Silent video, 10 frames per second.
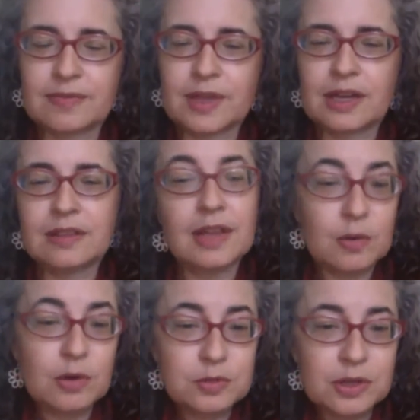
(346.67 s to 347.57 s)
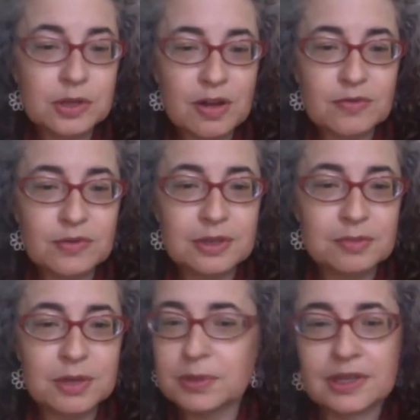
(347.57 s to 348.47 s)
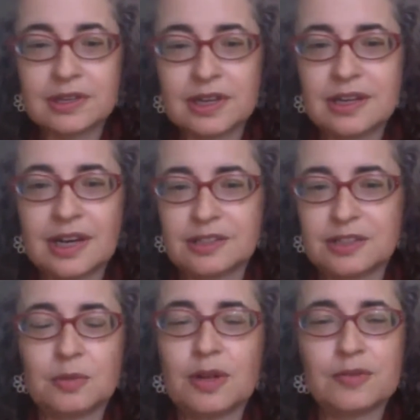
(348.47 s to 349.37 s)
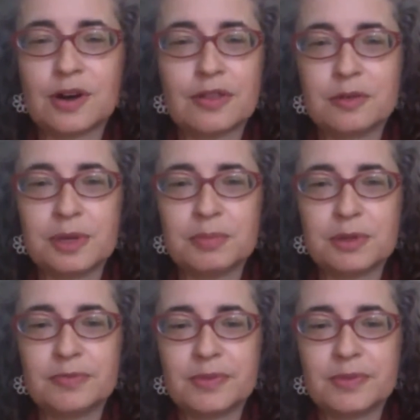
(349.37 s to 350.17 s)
And that works really well for some people and not so well for other people.